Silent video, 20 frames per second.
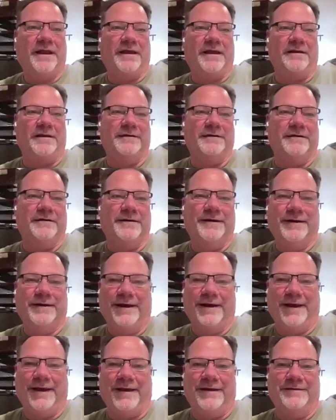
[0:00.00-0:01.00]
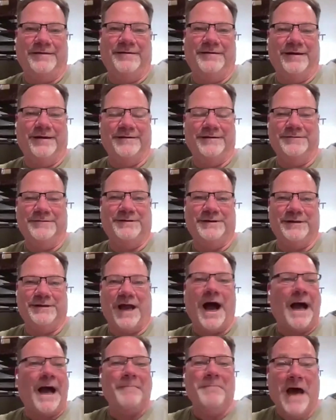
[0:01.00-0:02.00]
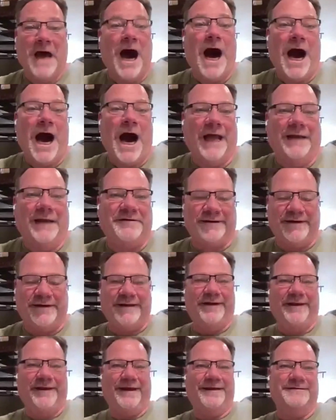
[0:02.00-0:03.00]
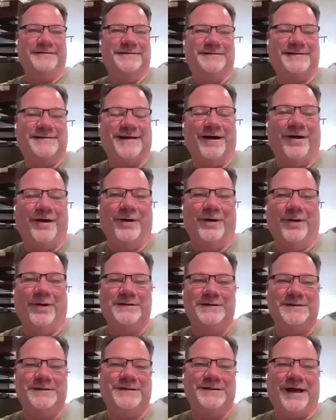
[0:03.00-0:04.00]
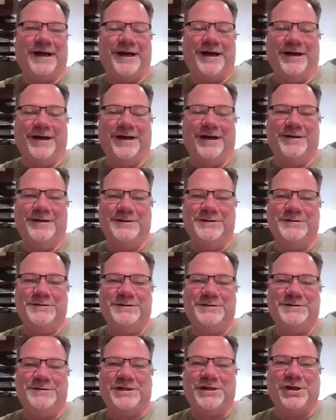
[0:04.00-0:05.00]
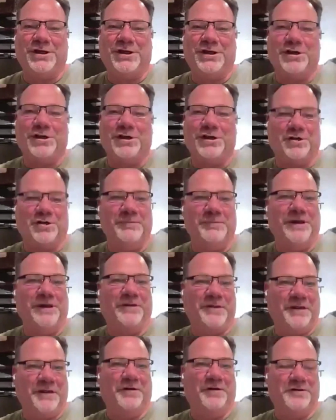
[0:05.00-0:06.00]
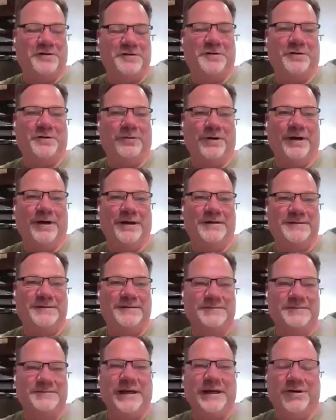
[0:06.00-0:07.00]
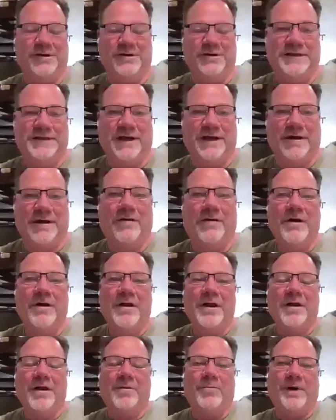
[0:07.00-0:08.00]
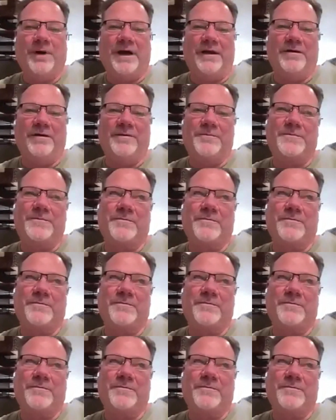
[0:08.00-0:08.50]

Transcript: and and I'm not, and so uh, she could have showed me a thing or two many years ago, but